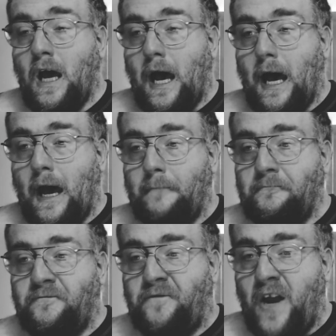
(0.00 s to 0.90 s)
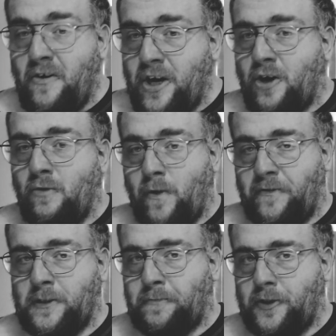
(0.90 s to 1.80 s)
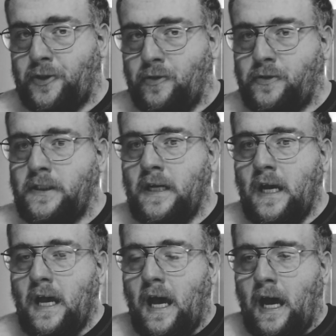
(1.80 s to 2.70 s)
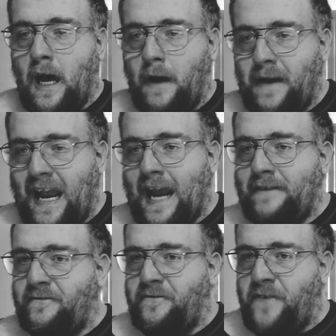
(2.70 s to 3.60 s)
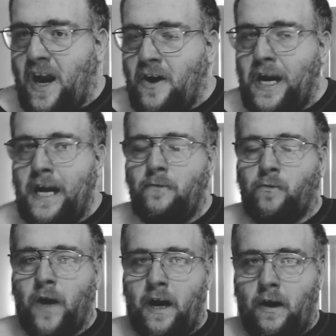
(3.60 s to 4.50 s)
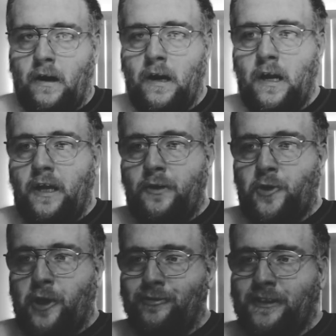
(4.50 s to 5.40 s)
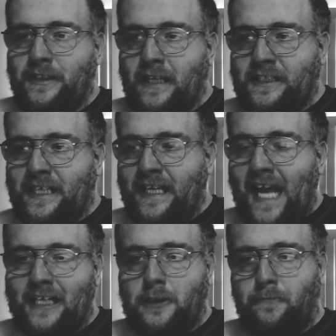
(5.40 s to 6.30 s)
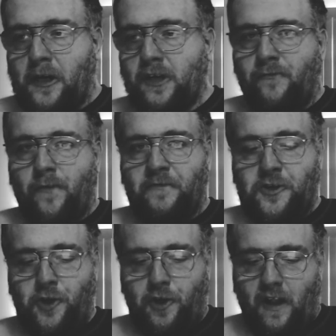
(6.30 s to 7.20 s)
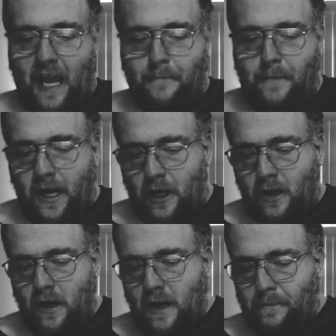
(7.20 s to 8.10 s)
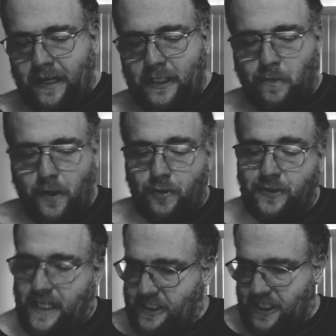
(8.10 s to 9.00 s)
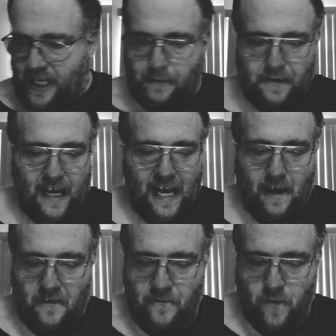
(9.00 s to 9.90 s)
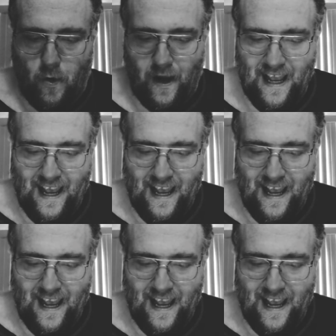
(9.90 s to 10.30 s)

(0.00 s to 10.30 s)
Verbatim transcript: Um, very good with his pursuits, um, and very rare do you see that, especially for a junior linebacker. But he's one of those kids to keep an eye out for.